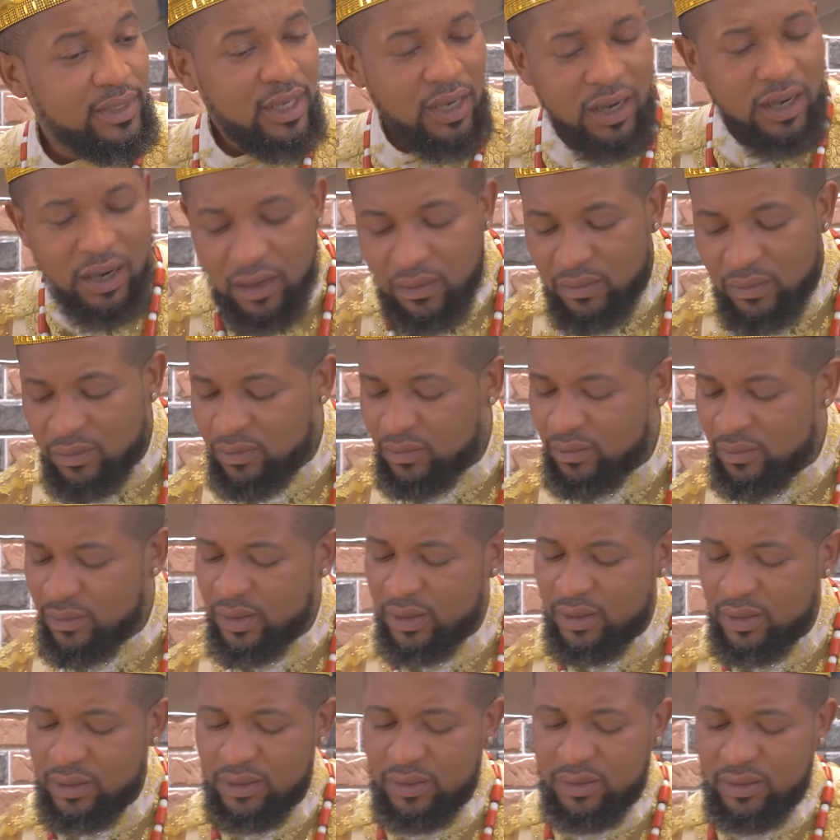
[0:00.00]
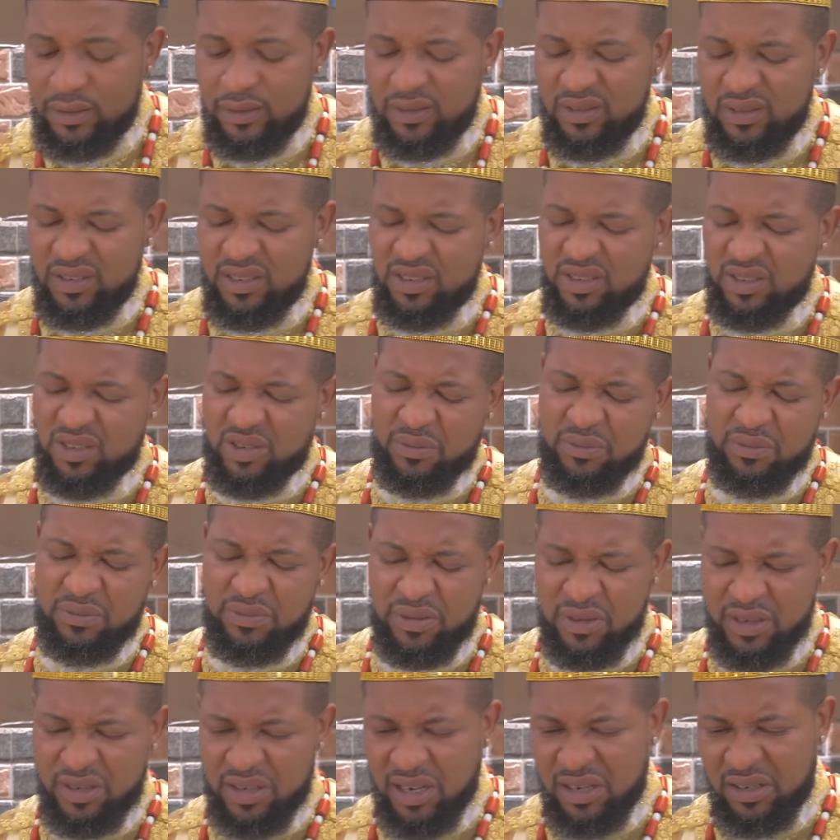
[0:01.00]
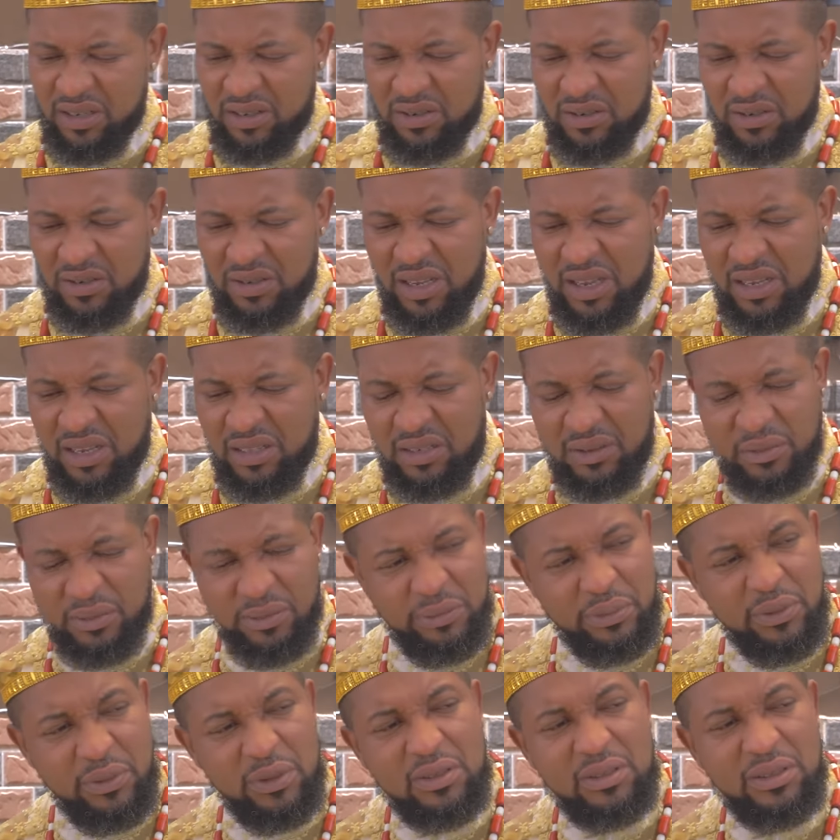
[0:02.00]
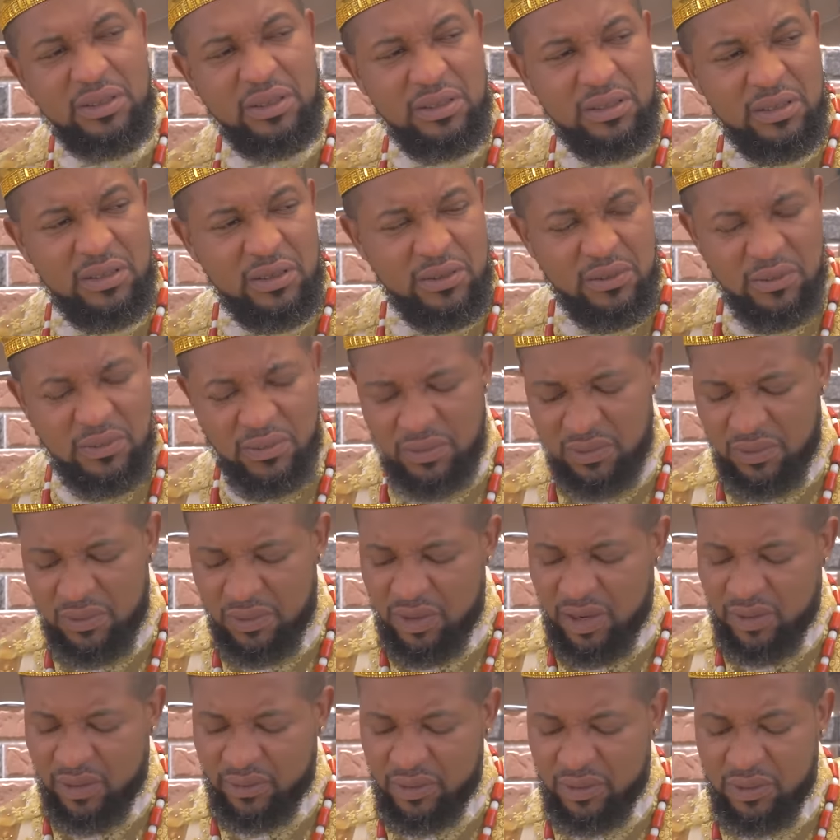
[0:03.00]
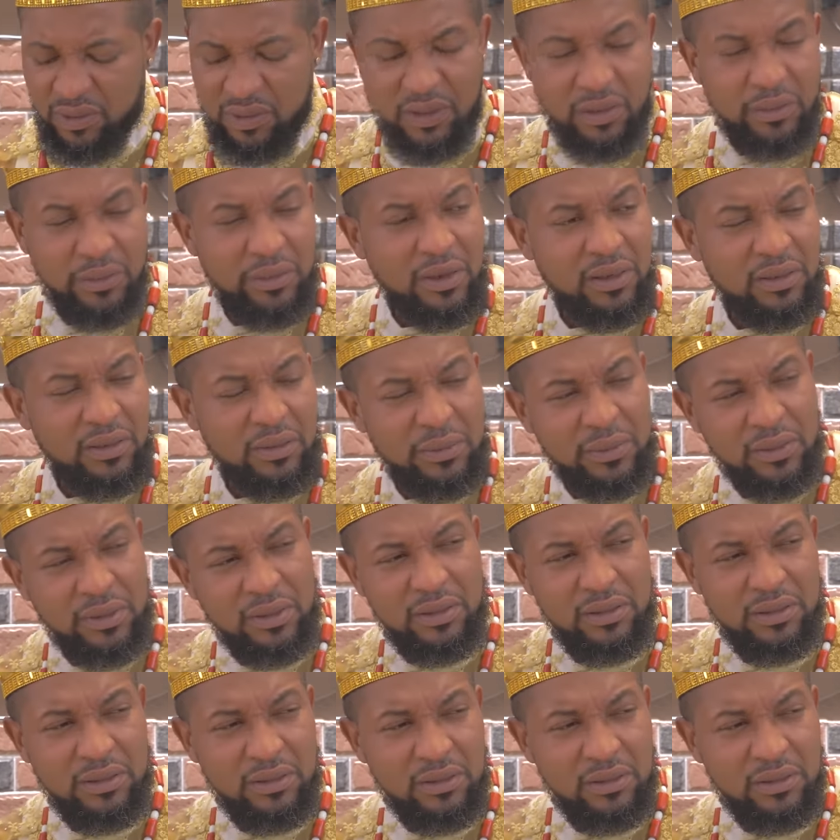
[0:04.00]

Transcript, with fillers: Oh, it's really somebody that is not that important. We don't have to talk about the person.